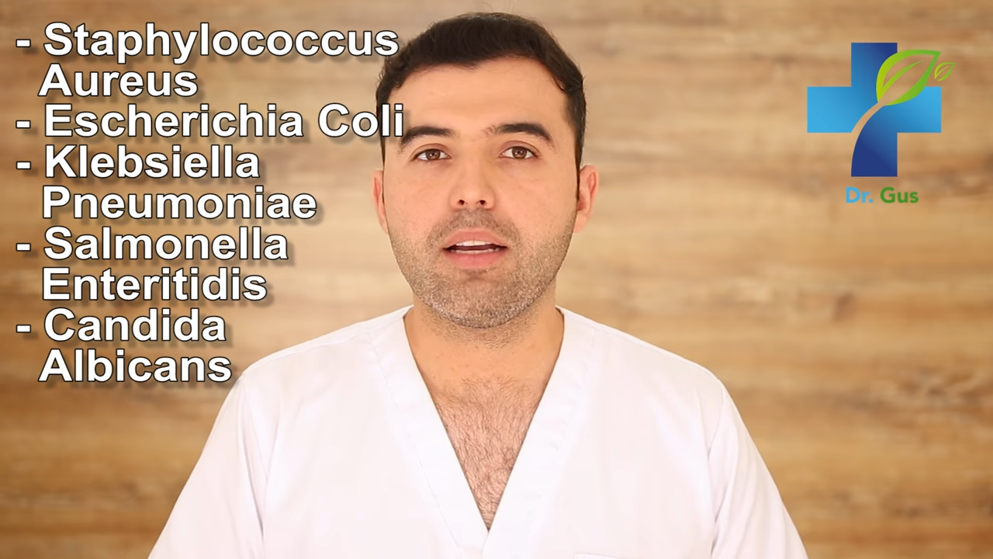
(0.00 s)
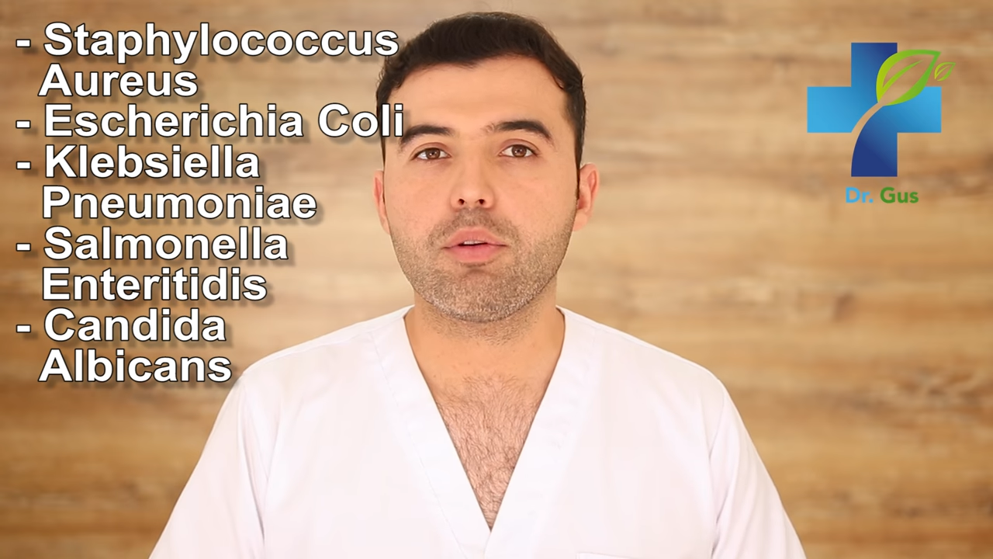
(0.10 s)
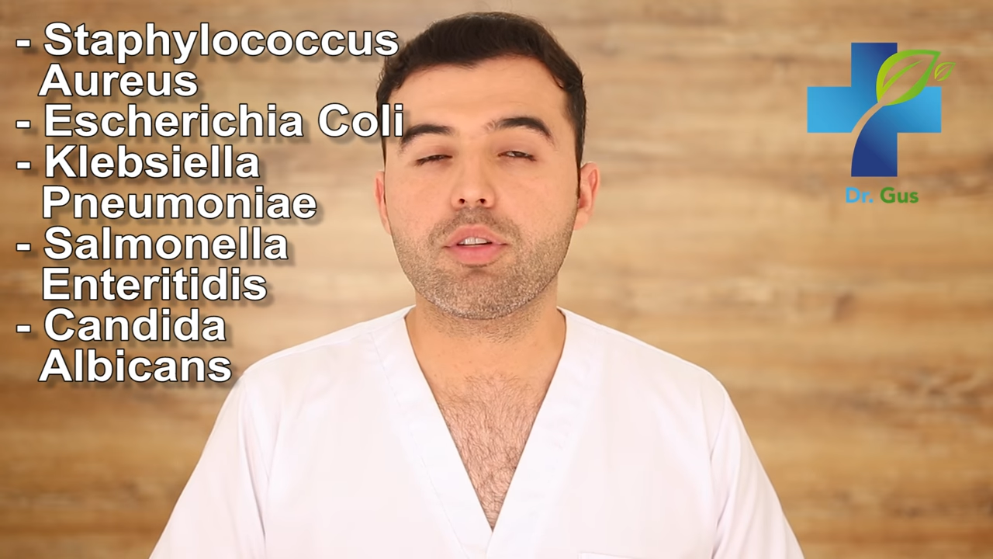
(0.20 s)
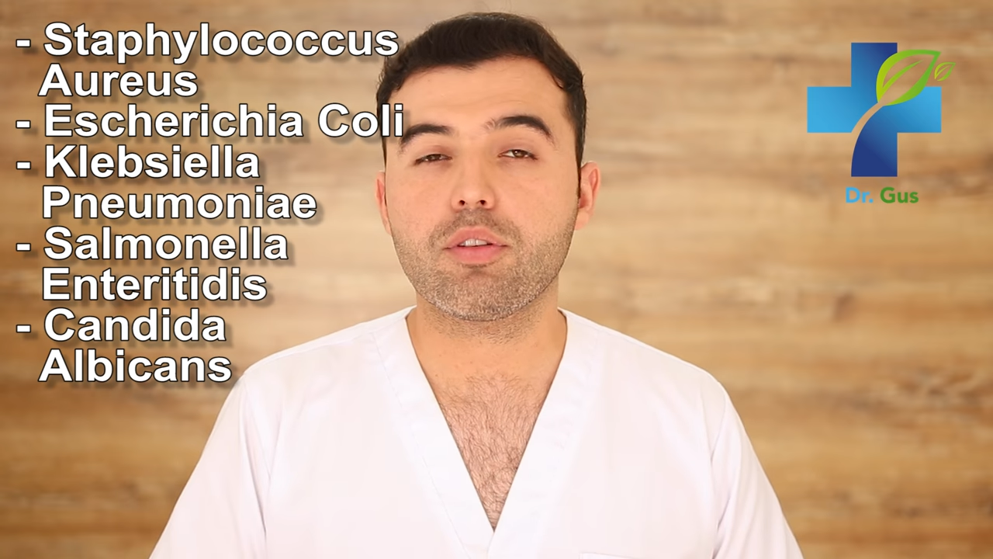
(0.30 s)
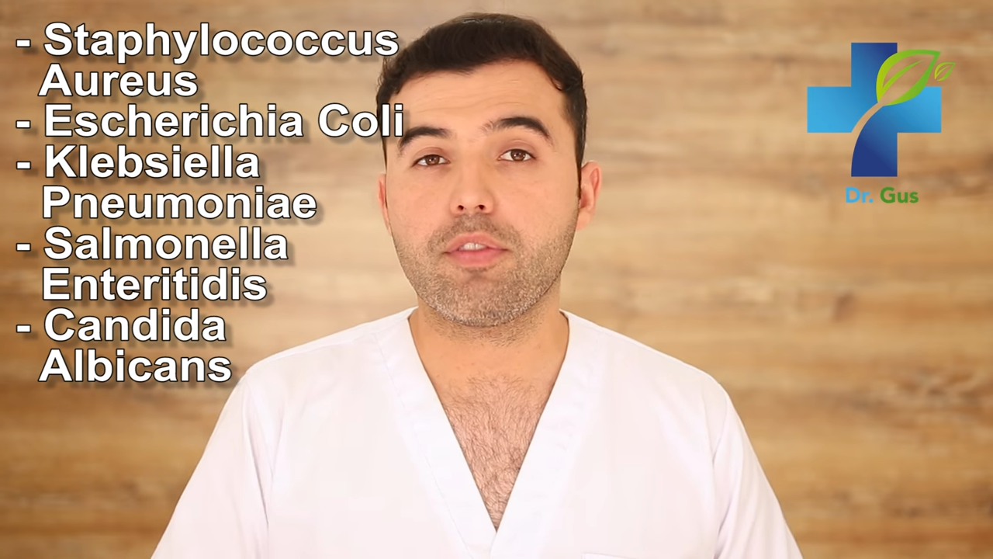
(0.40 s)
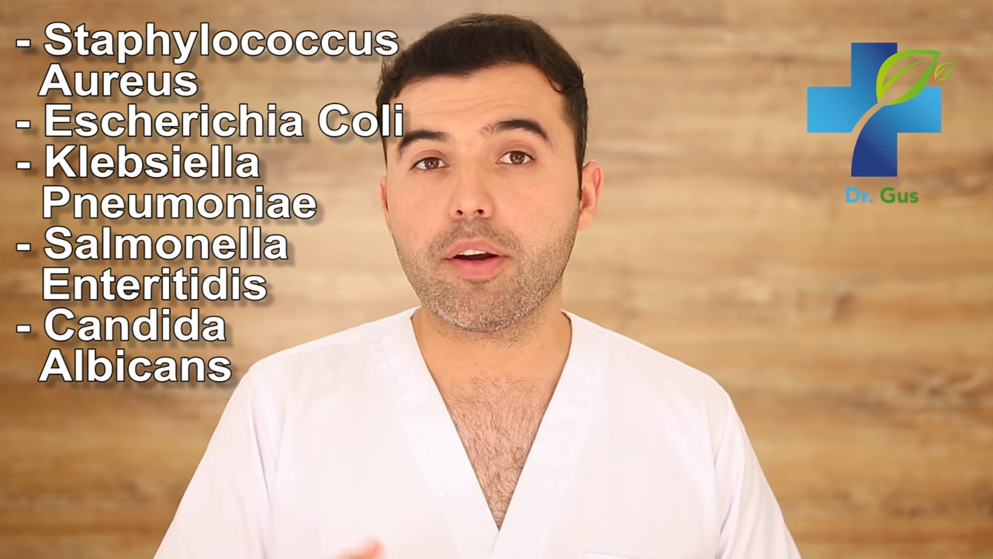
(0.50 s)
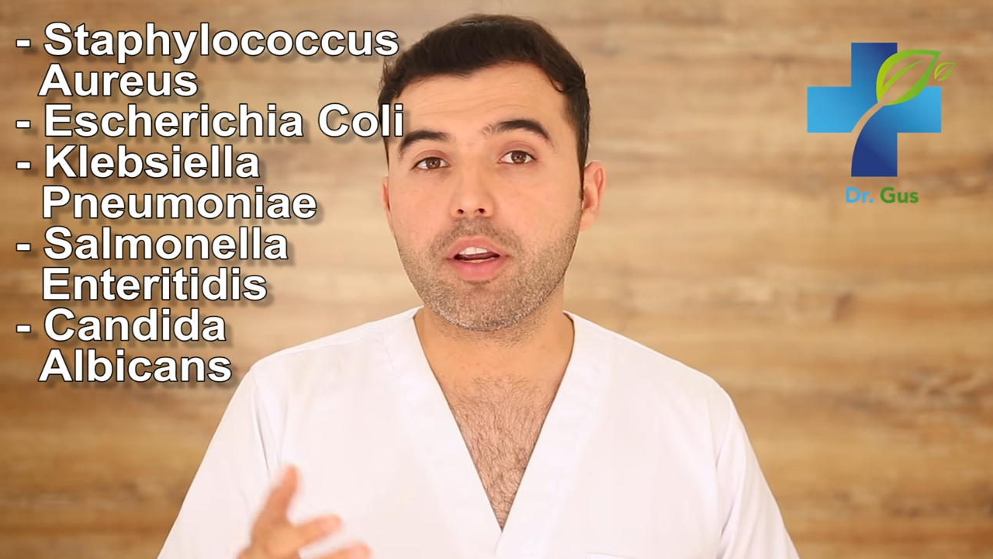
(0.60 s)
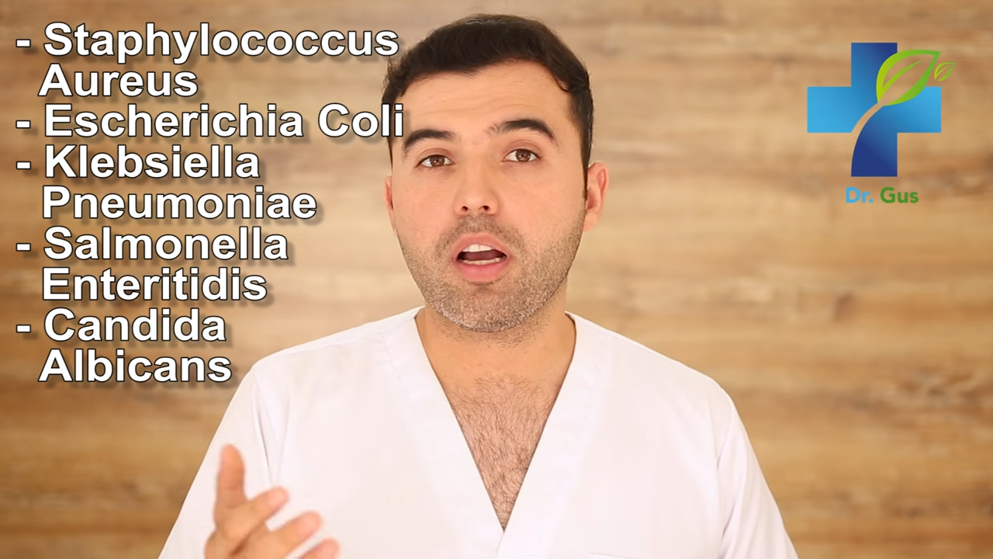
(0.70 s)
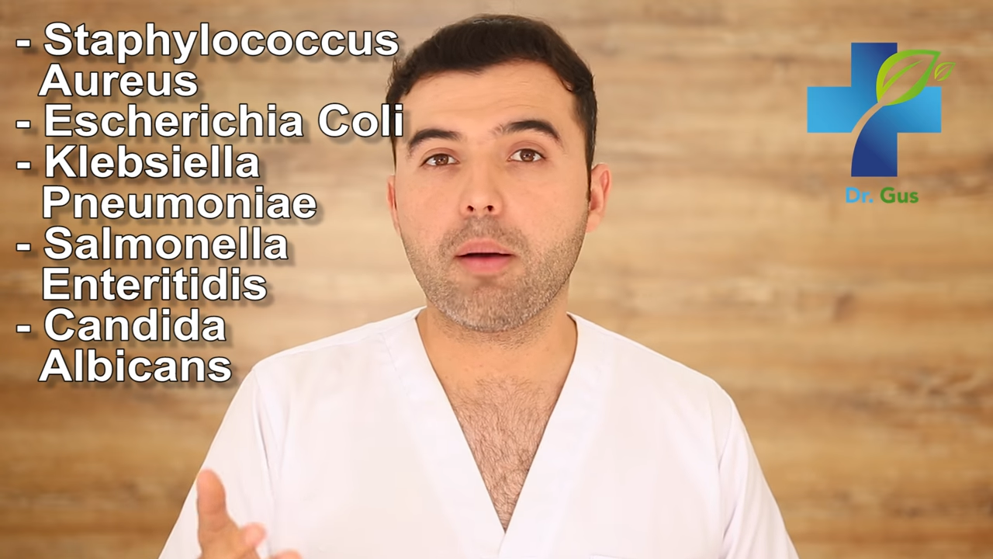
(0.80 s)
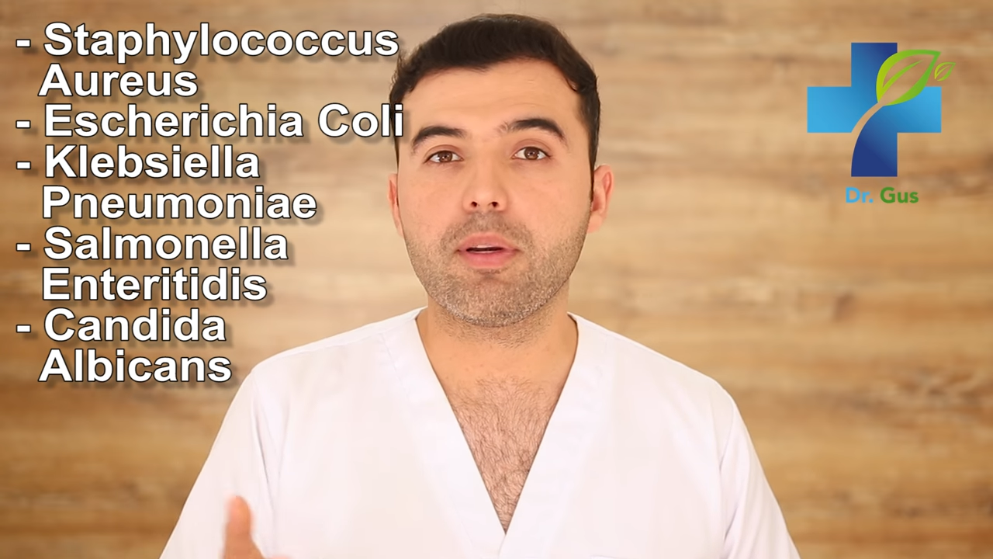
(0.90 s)
which is a very
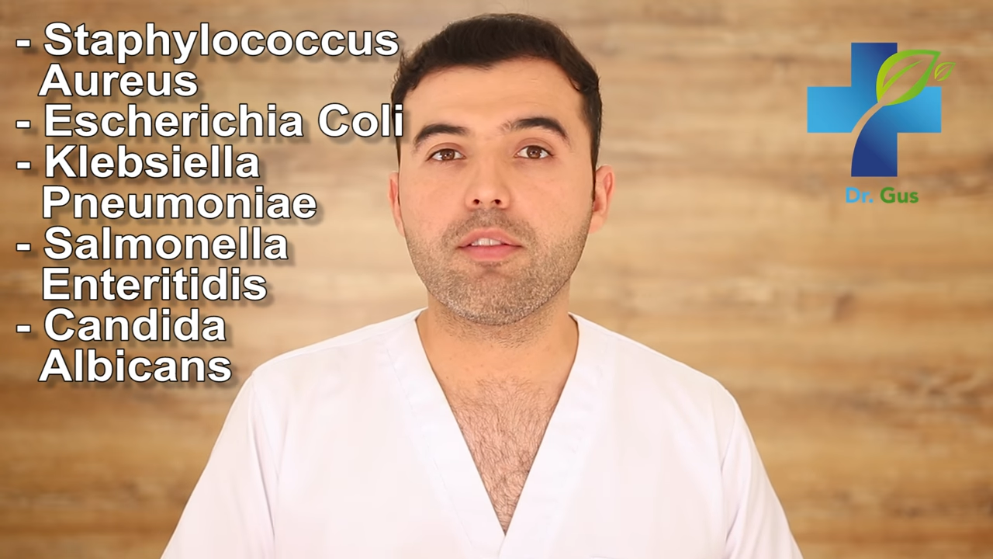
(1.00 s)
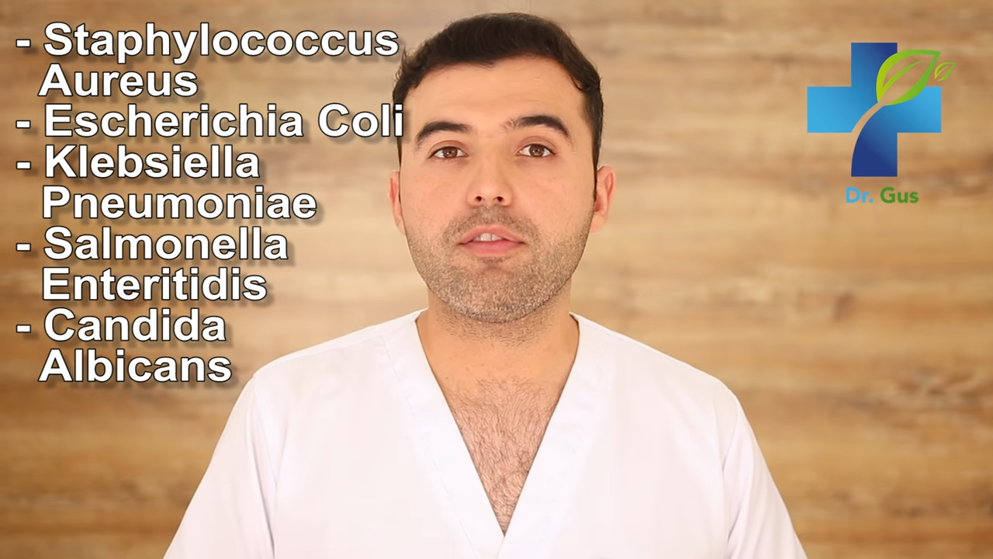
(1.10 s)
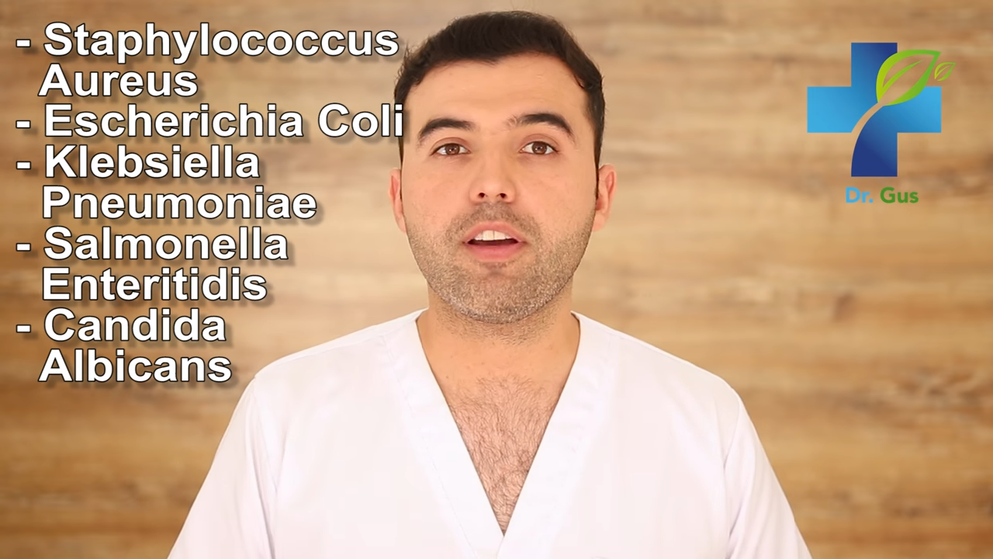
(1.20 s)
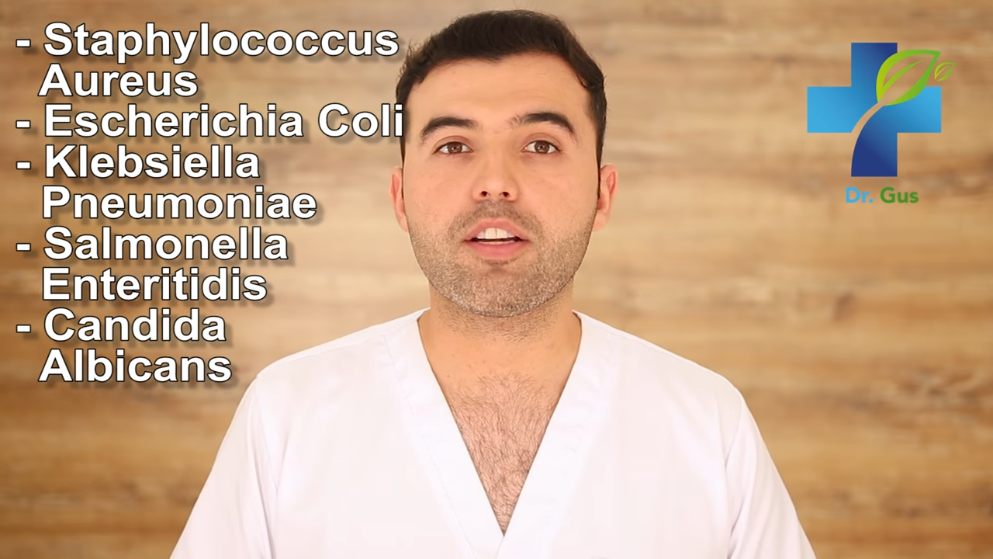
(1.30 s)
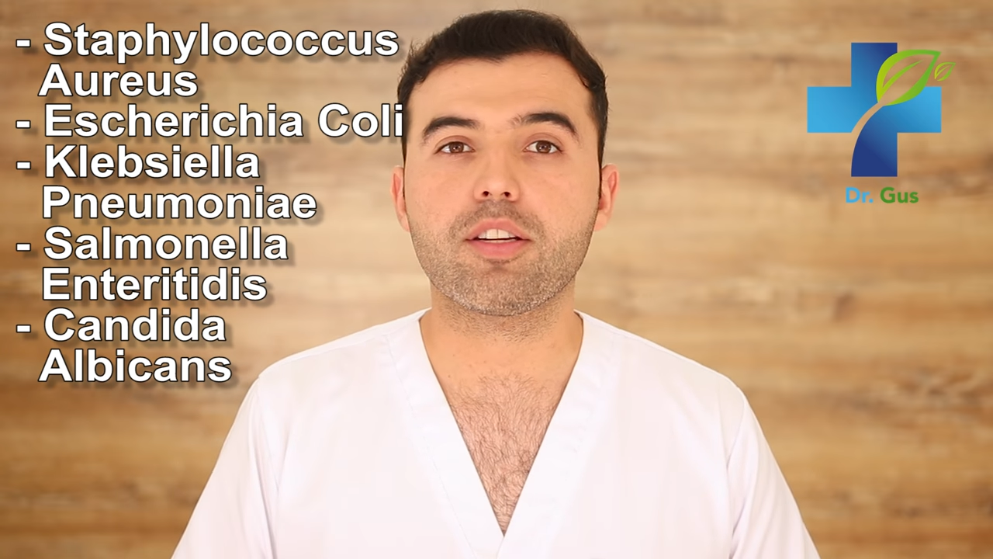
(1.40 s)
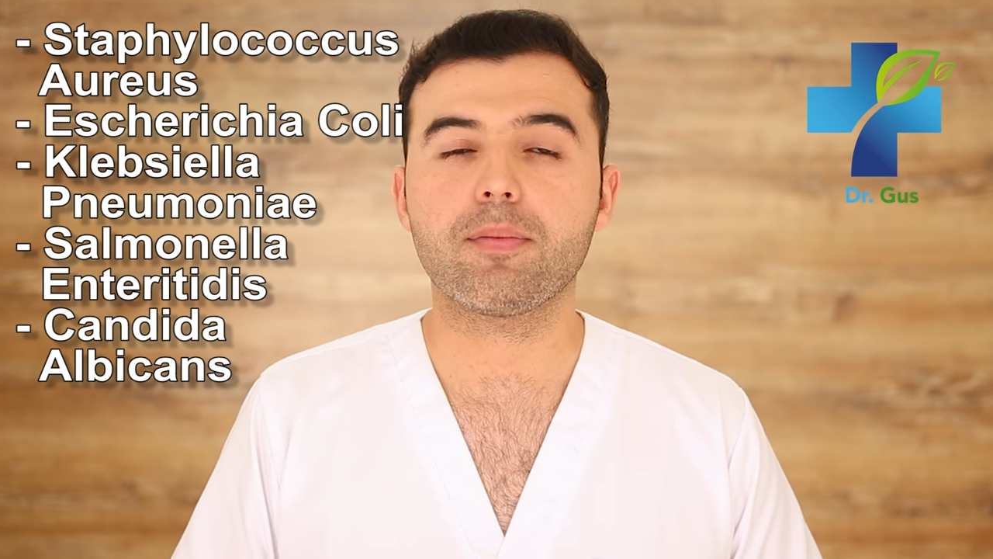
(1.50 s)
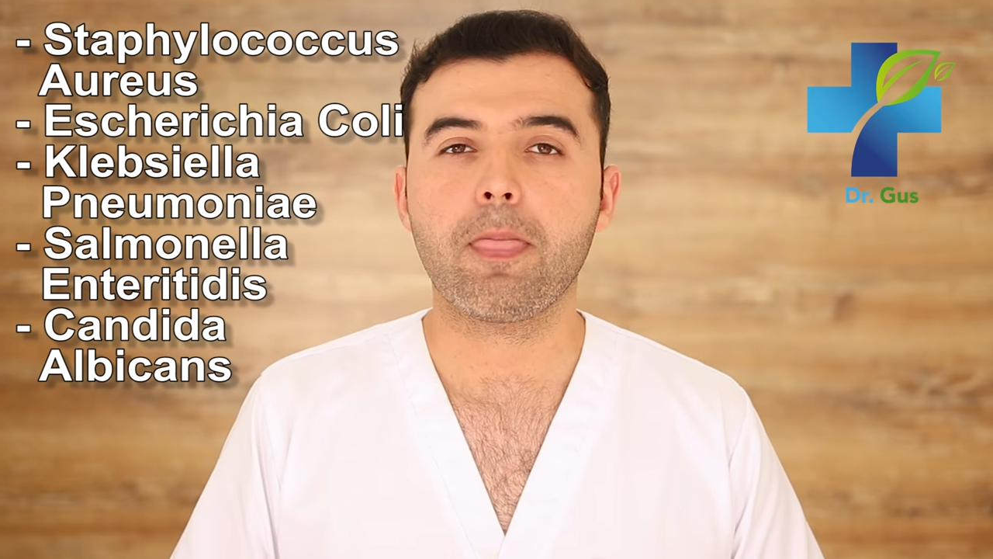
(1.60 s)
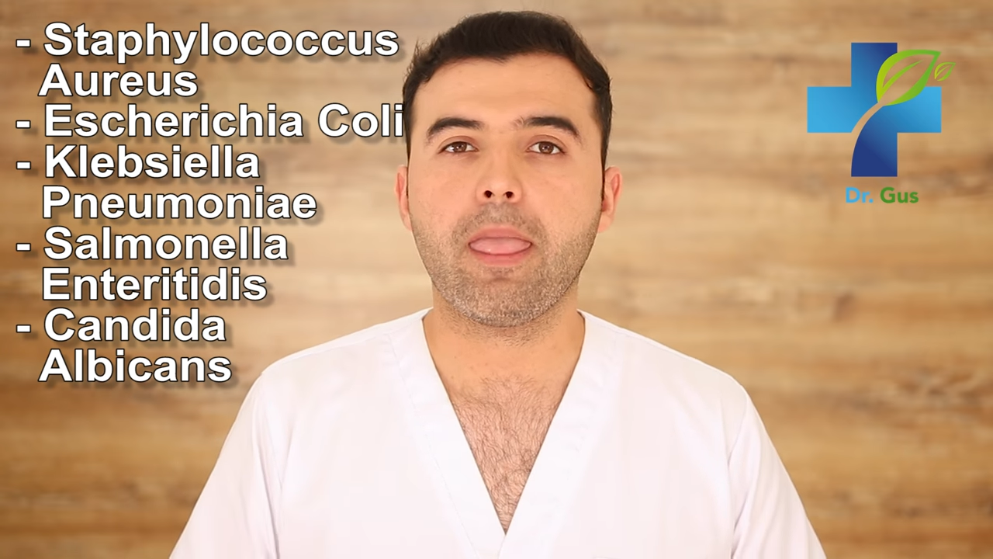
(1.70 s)
common infection,